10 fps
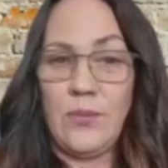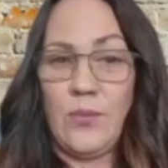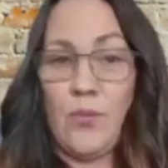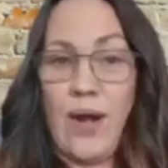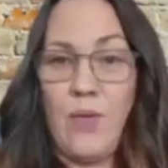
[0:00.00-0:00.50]

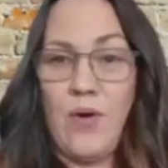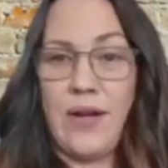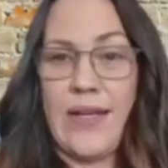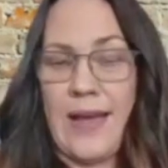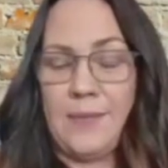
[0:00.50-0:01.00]
what I want
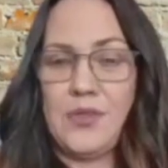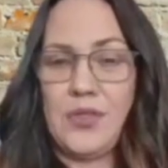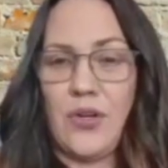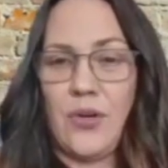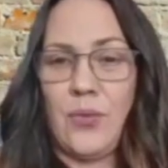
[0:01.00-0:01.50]
to
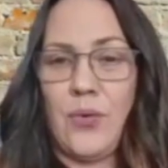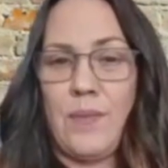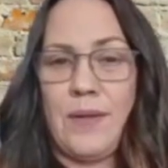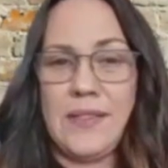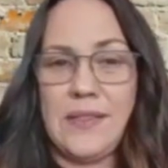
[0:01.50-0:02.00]
capture or
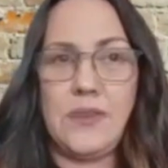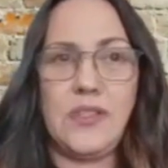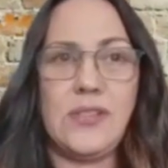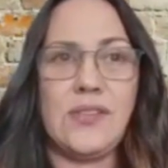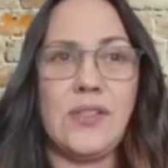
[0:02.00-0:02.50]
what my
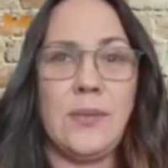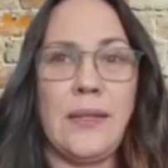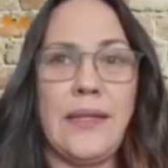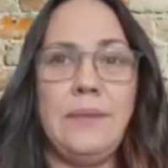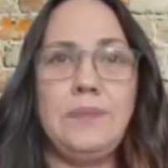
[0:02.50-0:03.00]
subject's going to
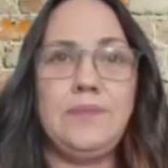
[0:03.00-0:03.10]
be.